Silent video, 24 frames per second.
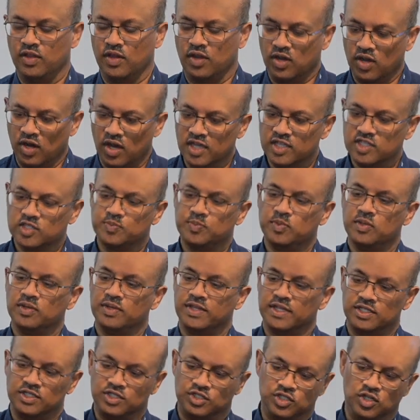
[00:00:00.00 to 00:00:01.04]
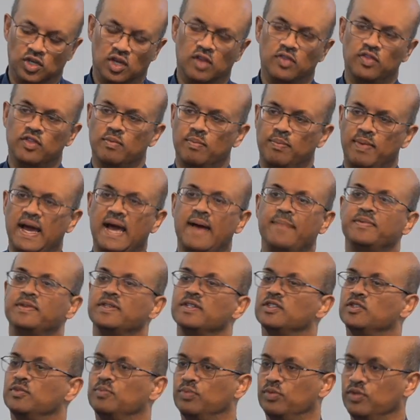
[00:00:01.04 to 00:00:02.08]
the gospel that John the
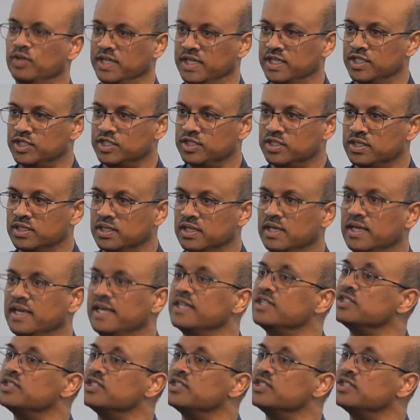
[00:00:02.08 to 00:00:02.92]
Baptist preached